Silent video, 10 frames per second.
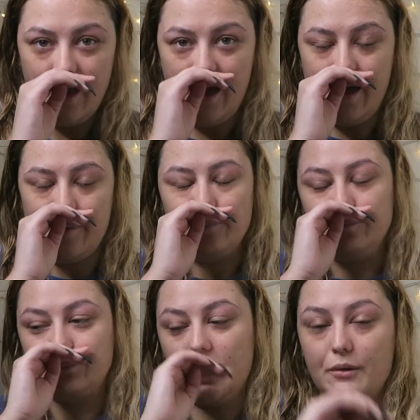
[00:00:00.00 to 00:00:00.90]

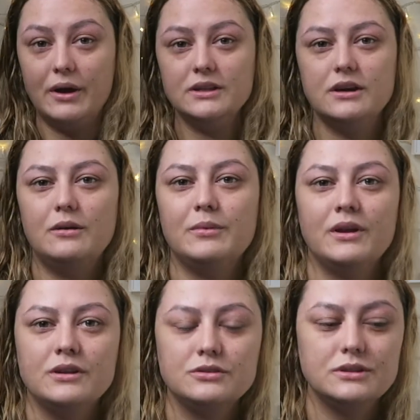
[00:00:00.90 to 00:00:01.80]
I went home
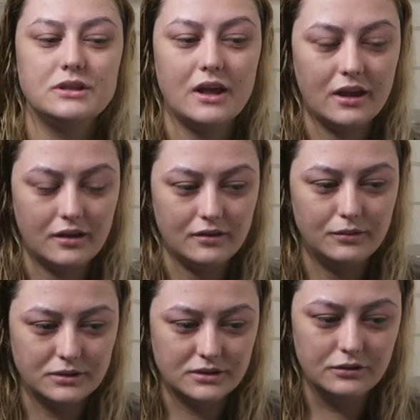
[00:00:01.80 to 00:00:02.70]
and I just like
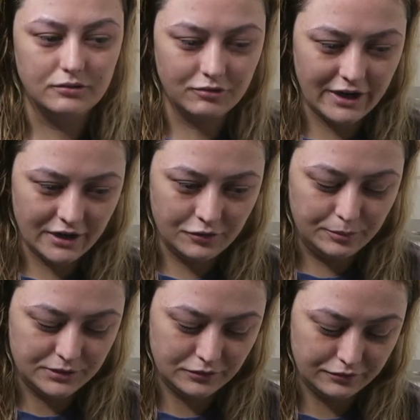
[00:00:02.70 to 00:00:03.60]
was reading
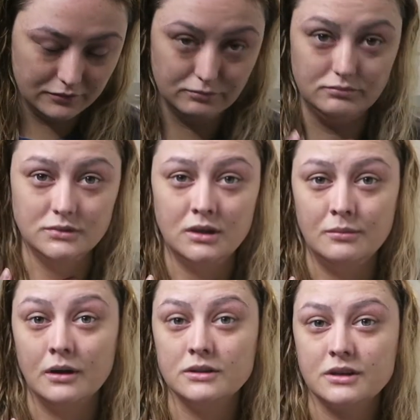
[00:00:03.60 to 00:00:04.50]
up stuff.
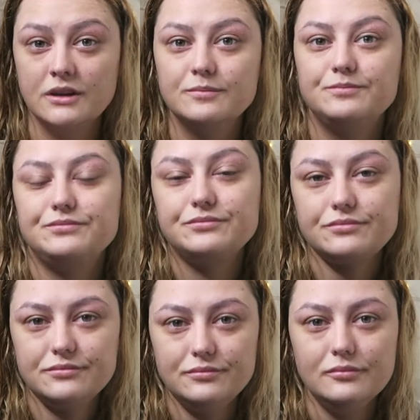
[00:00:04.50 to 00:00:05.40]
About
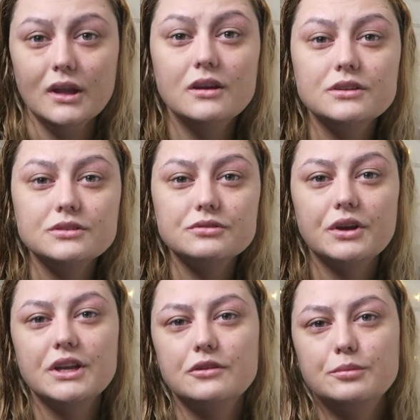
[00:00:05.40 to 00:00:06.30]

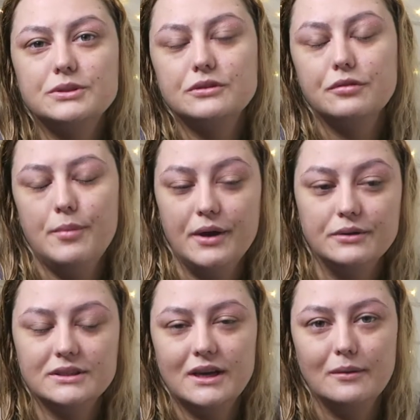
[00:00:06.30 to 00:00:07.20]

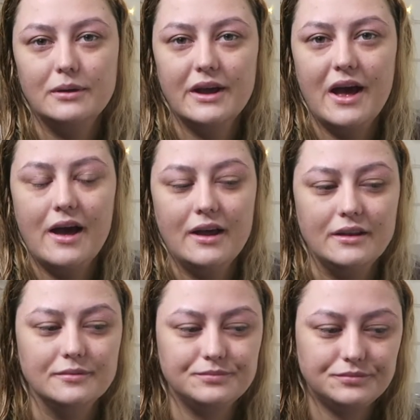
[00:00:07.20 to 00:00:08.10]
the tablet
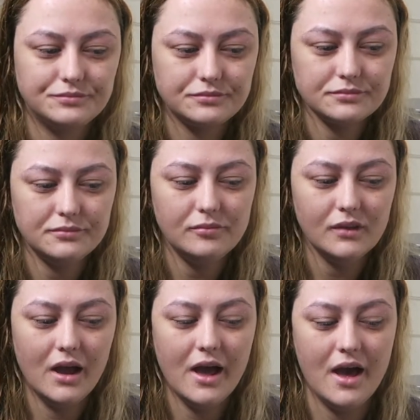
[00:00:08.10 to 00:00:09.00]
and
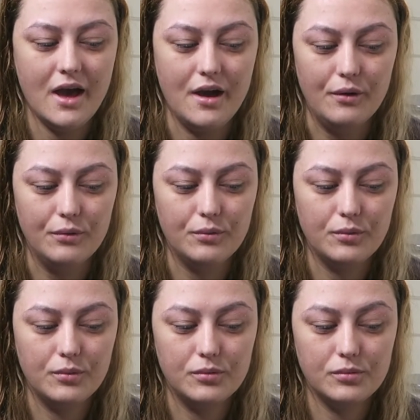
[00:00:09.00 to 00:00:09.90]
how,
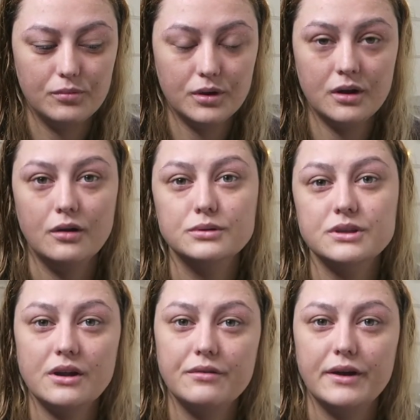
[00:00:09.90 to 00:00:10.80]
you know,
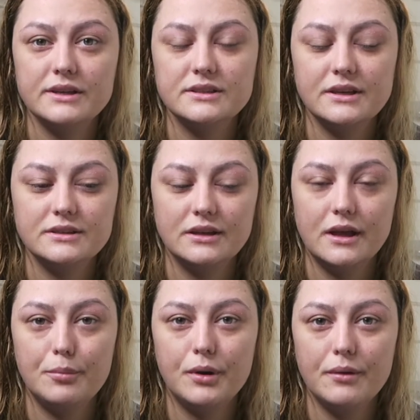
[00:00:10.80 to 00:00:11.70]
side effects and things like
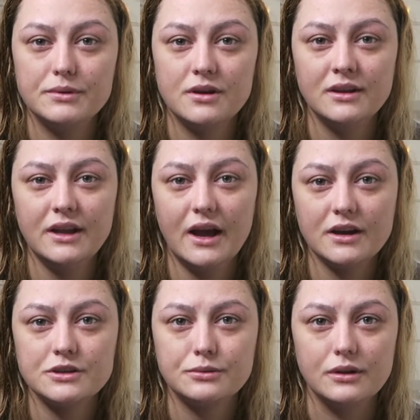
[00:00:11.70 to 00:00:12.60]
that. But I was on the
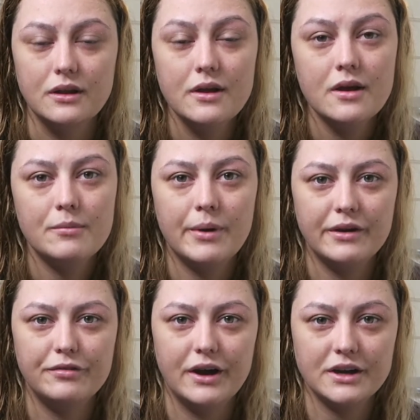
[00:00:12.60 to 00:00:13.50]
actual
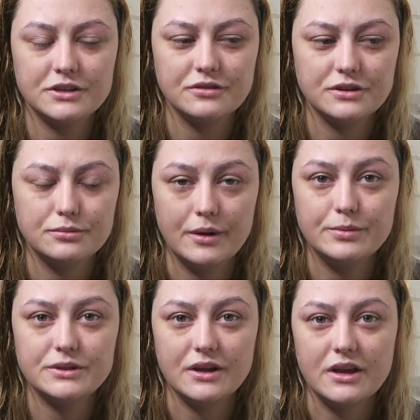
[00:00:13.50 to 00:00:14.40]
manufacturer's
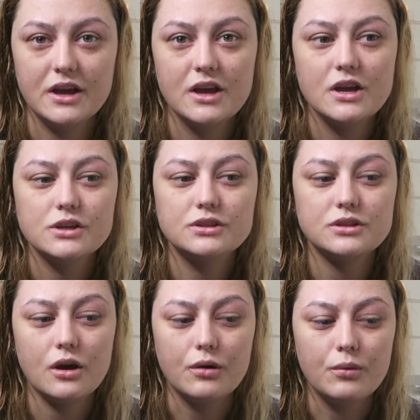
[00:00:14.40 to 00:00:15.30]
website,
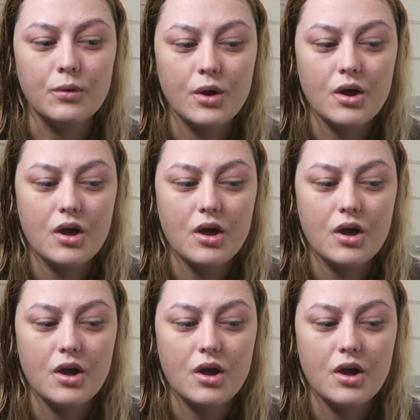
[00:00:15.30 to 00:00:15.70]
so